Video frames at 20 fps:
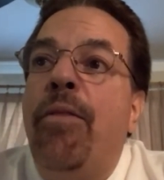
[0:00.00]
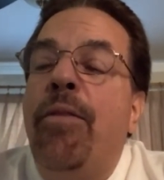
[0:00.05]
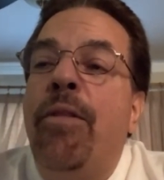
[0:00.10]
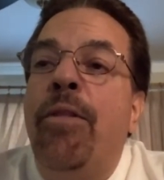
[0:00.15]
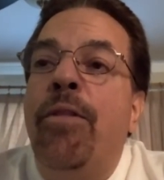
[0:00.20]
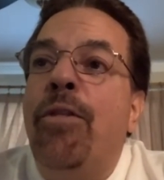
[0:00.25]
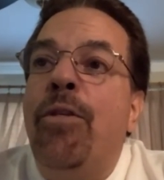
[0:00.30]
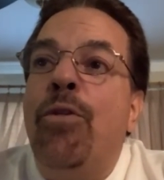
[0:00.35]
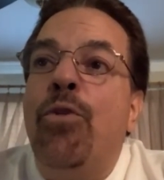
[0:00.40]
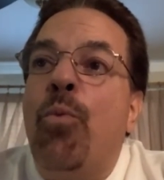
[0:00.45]

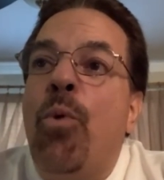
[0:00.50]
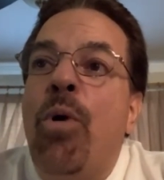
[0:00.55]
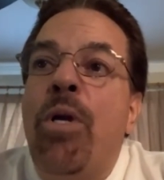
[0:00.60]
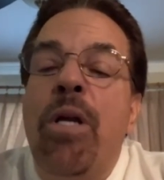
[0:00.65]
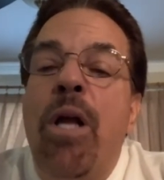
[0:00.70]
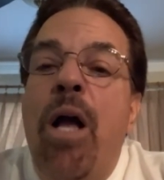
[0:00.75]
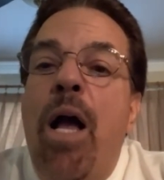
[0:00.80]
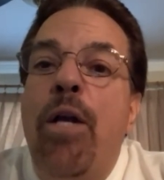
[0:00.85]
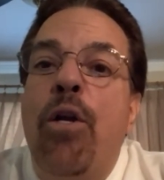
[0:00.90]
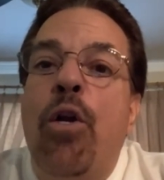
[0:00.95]
this
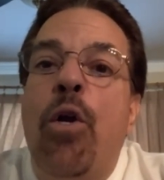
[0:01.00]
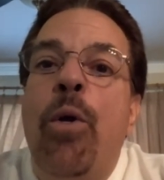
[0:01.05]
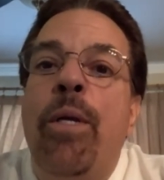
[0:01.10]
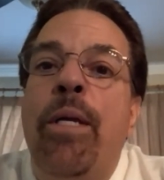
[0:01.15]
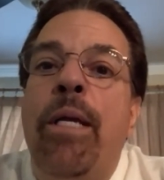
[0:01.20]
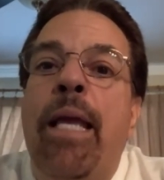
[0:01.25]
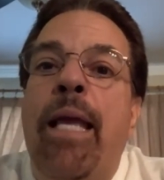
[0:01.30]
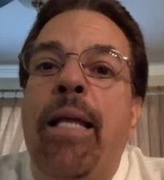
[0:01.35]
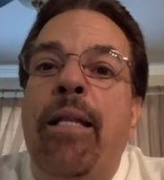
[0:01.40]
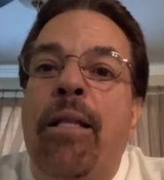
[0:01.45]
one guy
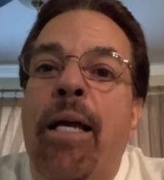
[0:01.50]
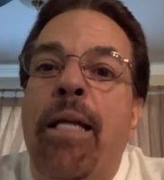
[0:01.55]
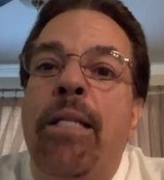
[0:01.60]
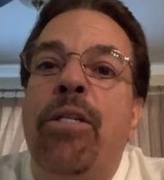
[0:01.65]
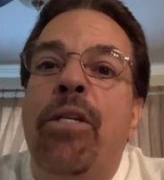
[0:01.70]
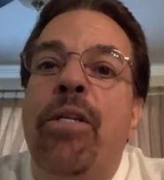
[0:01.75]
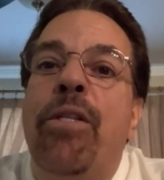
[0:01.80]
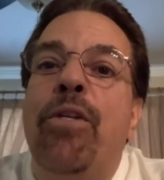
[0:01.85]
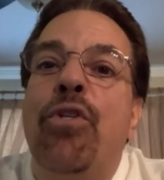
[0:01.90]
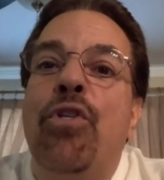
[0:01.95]
couldn't get like
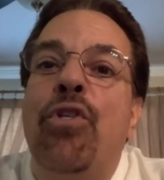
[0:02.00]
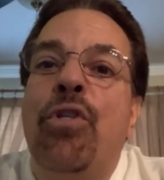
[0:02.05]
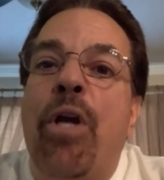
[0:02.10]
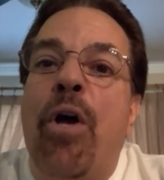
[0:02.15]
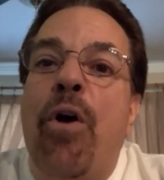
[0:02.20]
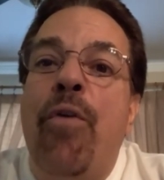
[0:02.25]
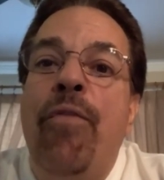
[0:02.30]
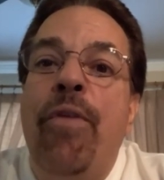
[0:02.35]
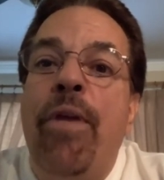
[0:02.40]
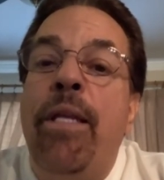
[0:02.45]
to the
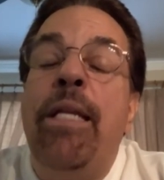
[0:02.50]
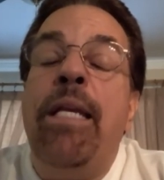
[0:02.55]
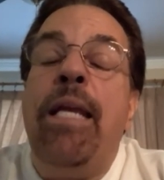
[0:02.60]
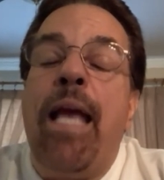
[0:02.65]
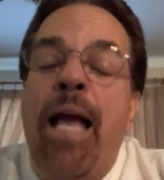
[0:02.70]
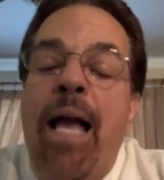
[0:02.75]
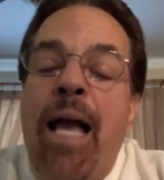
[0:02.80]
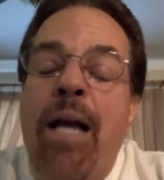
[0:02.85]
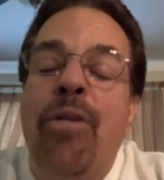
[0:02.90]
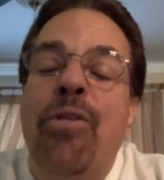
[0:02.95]
shelf and he
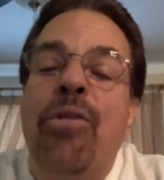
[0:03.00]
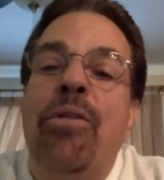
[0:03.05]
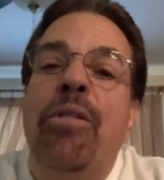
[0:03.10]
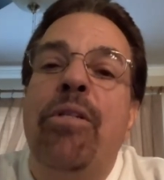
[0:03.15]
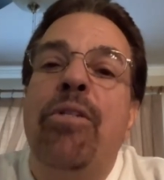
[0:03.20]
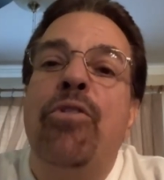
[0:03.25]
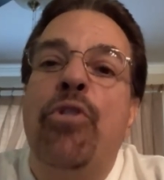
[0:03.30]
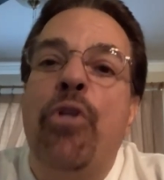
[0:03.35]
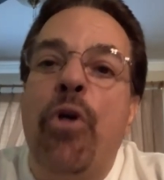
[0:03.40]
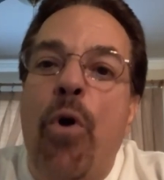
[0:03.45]

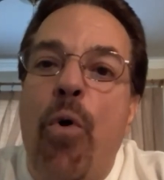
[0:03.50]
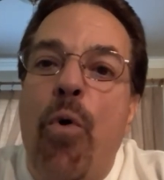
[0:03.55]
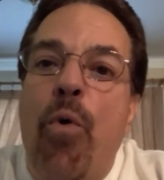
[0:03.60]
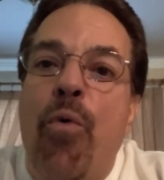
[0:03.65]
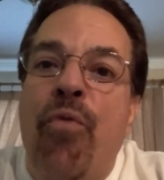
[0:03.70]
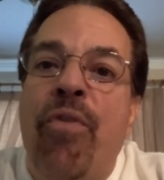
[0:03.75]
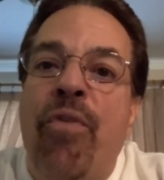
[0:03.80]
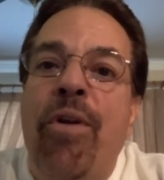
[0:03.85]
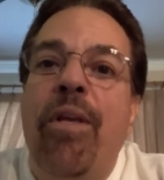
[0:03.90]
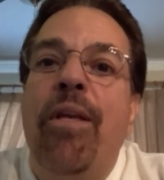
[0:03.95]
actually
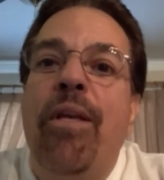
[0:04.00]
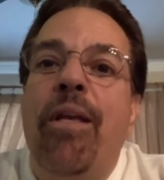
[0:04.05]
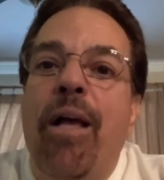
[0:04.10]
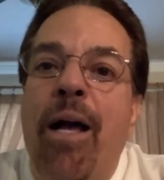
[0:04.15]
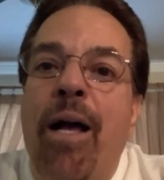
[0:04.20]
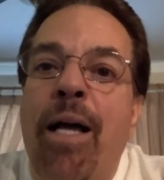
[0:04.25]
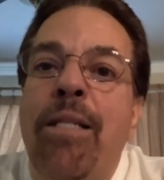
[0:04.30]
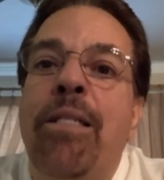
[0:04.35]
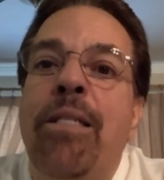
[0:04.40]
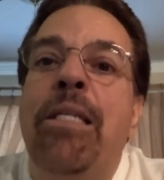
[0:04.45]
dove
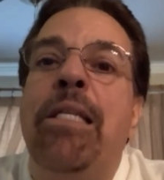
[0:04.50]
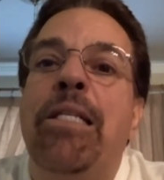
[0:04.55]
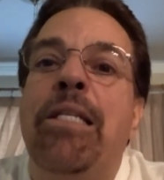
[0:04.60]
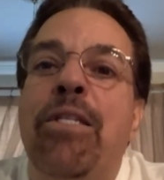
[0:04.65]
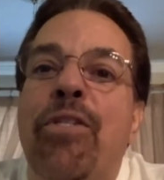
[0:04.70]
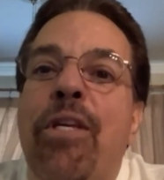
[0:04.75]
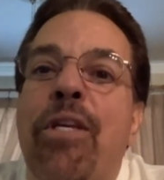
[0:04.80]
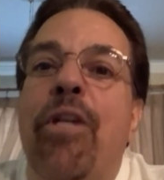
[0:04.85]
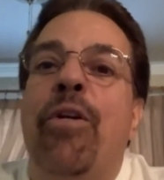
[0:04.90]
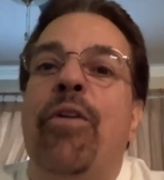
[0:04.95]
onto the
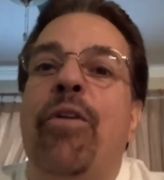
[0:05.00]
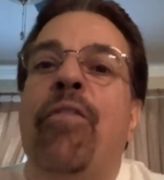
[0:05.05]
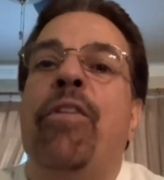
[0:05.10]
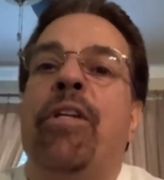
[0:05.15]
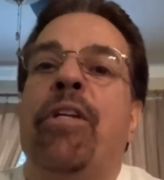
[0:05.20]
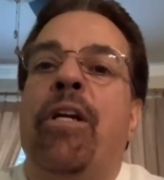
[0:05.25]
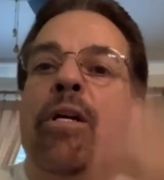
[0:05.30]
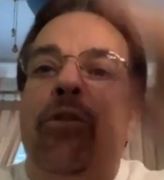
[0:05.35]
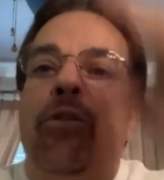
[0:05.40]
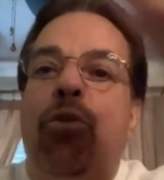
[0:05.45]
center of
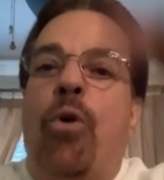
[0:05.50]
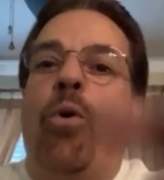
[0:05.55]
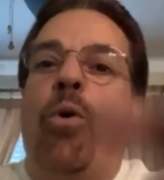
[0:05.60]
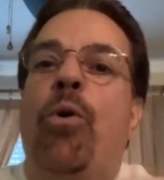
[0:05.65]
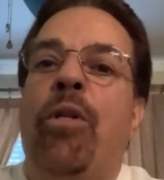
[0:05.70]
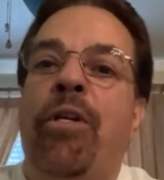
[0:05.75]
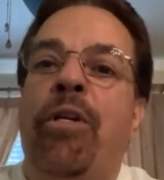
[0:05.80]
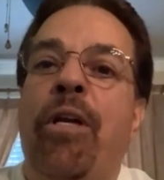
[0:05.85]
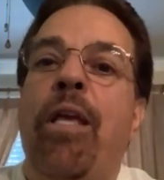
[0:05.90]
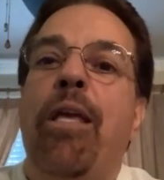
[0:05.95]
the
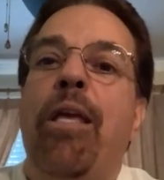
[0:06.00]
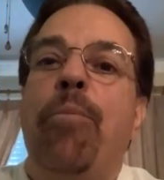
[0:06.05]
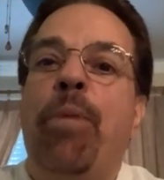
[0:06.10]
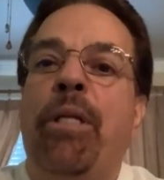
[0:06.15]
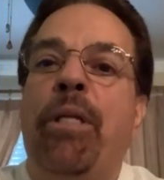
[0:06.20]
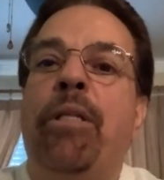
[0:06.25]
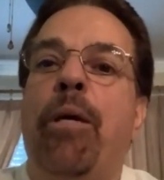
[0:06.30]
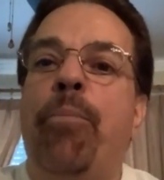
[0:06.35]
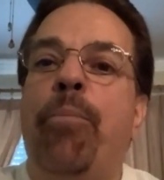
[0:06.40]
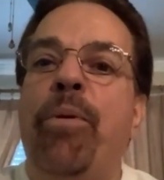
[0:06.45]
gondola,
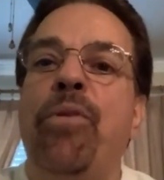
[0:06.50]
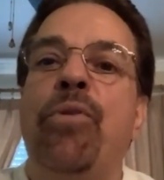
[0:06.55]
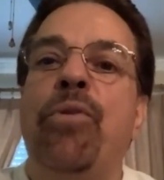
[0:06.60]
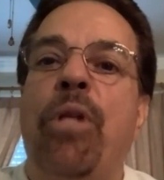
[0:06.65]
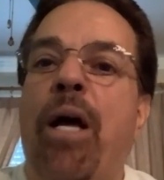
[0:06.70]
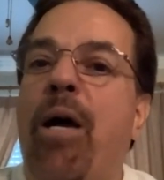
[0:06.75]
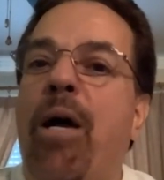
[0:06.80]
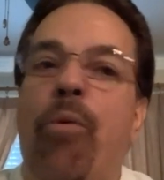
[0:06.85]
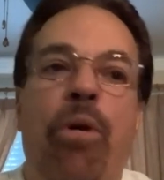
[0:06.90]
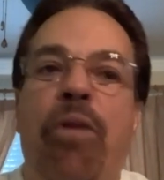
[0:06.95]
picked up his
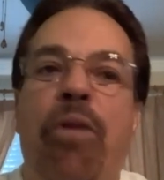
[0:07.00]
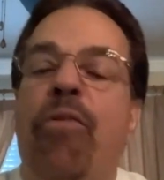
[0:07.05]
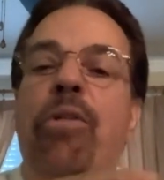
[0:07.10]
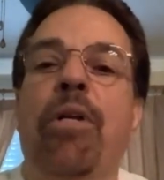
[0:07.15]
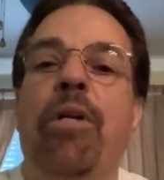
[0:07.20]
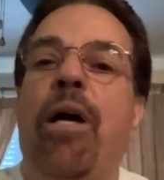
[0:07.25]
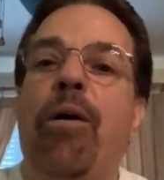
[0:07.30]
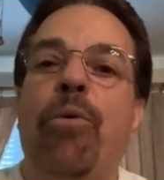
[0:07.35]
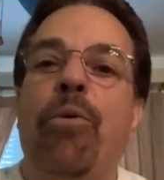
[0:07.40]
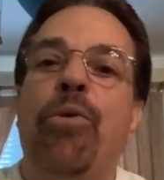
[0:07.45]
doll, whatever
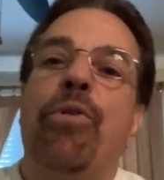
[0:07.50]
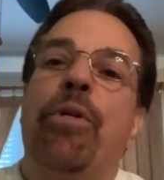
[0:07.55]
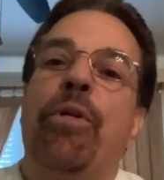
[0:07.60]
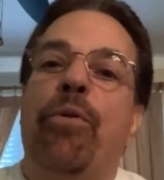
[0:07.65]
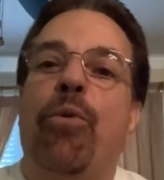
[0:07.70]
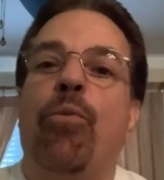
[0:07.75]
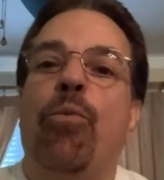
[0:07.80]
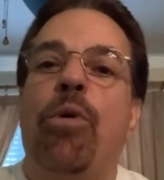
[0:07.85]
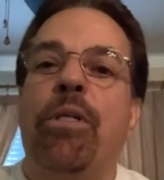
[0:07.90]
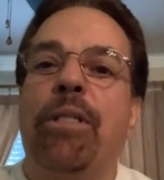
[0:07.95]
doll was
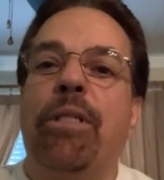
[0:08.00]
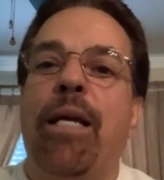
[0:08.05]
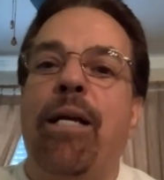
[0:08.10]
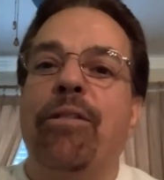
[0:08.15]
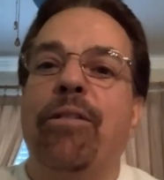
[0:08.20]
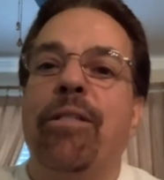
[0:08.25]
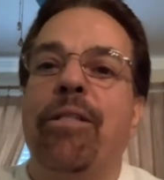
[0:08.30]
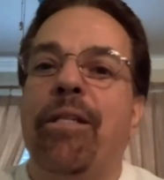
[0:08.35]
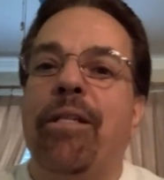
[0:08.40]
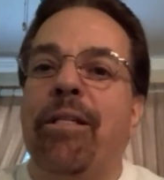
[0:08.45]
there, and walked
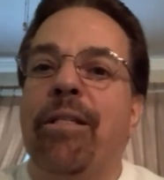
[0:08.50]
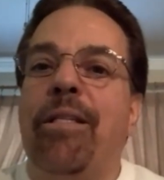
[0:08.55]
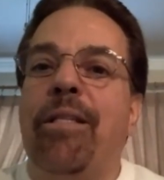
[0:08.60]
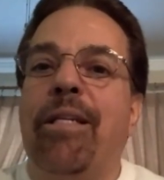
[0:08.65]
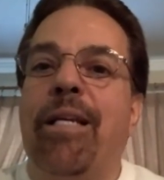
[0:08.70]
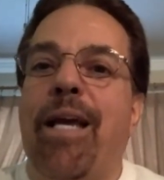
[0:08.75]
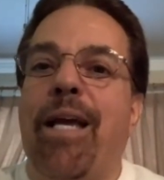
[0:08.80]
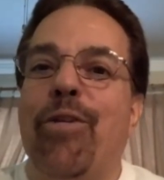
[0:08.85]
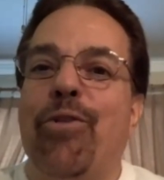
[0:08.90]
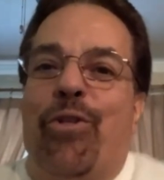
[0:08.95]
out to the, the
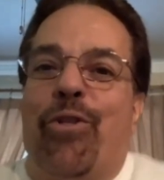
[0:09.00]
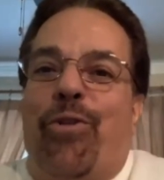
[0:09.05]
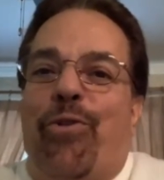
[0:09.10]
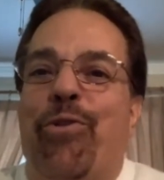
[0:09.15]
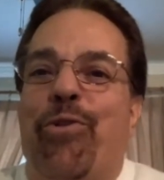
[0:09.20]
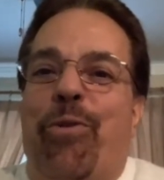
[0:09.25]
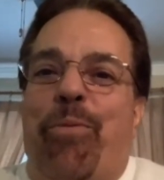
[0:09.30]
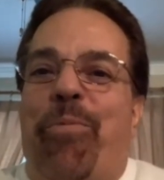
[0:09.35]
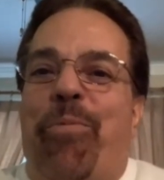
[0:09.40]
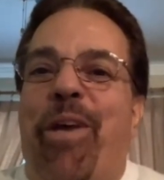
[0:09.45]

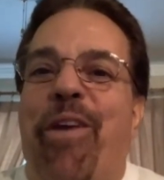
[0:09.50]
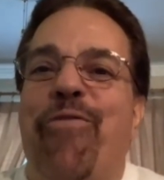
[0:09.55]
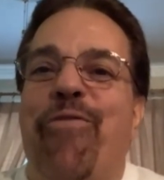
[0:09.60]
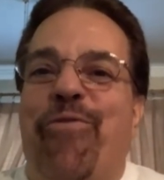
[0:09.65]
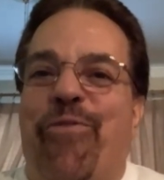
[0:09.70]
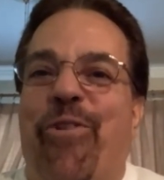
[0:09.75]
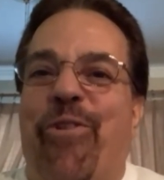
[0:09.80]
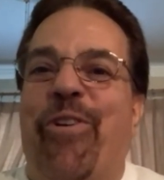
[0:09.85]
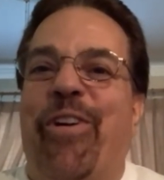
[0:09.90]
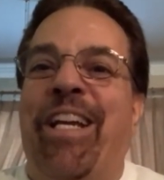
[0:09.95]
cashiers to pay
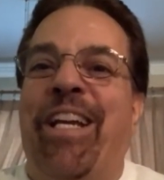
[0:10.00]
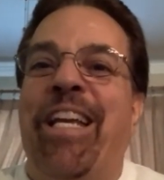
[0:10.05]
for it.